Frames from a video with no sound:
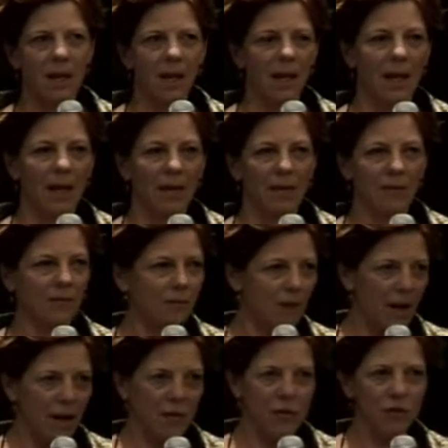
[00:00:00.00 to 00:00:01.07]
and
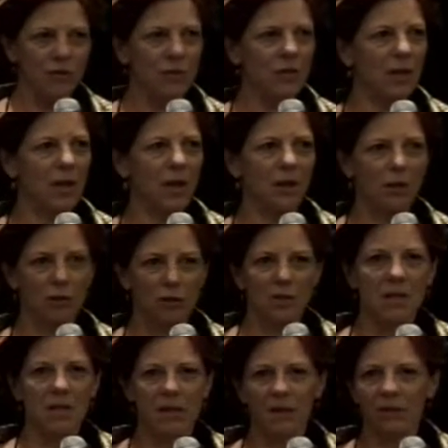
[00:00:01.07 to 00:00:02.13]
fresh and a good
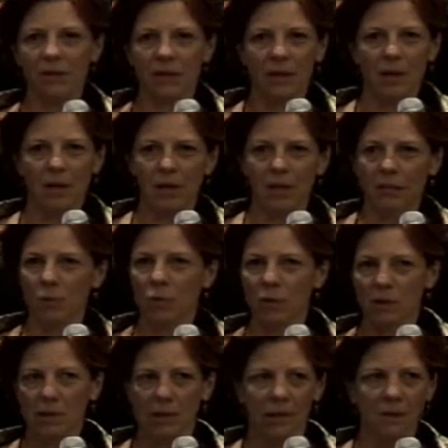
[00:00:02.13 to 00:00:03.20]
knife and a cutting
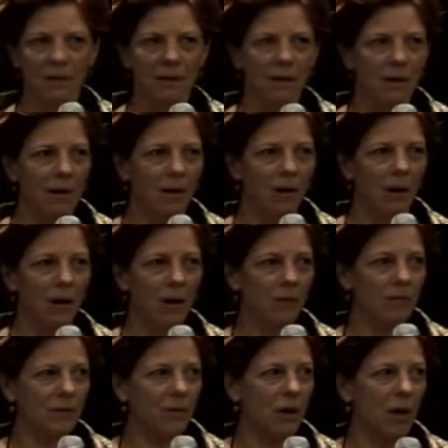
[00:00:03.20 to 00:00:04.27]
board, and
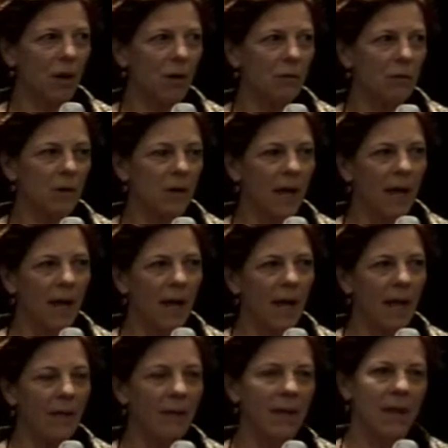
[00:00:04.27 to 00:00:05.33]
off you go.
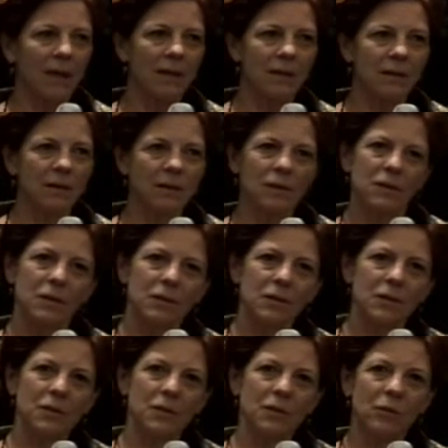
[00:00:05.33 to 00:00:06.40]
And then
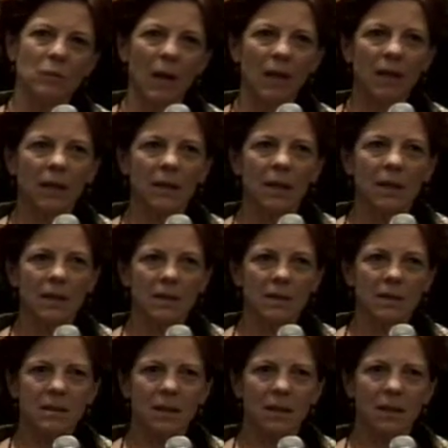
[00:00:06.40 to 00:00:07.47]
to
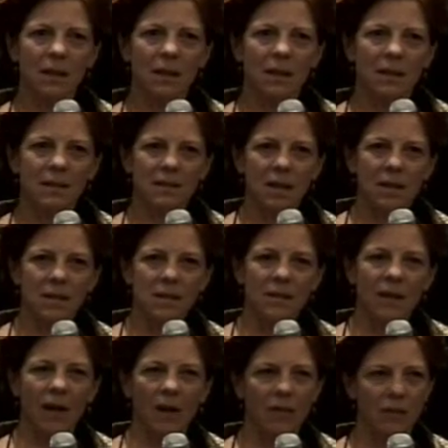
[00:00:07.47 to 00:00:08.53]
recognize the
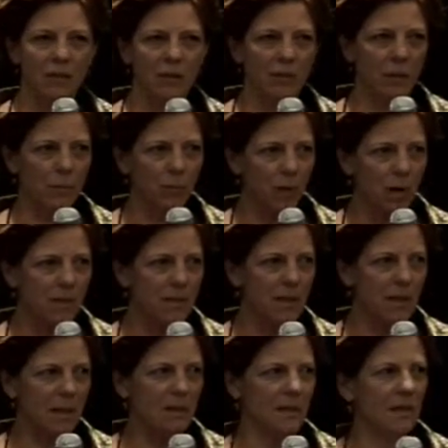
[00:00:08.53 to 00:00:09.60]
satisfaction of the
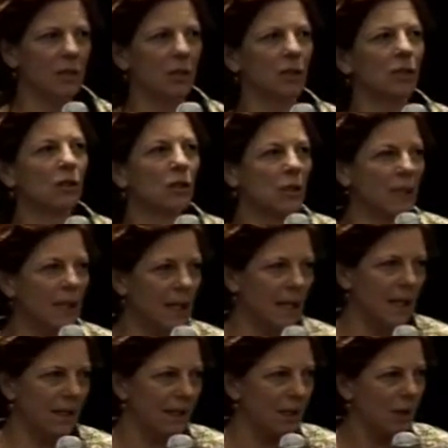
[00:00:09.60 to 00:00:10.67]
process and looking
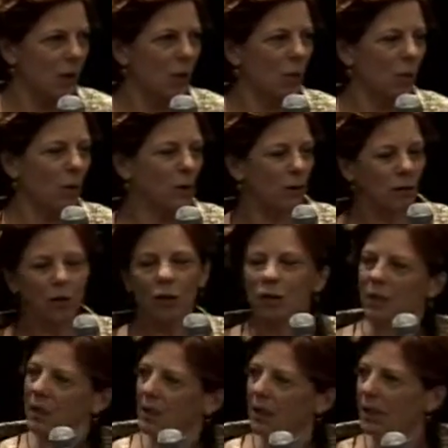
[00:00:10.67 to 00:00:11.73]
at what you're
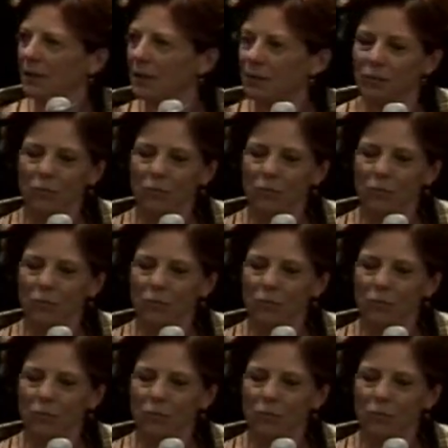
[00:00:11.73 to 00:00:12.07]
cooking and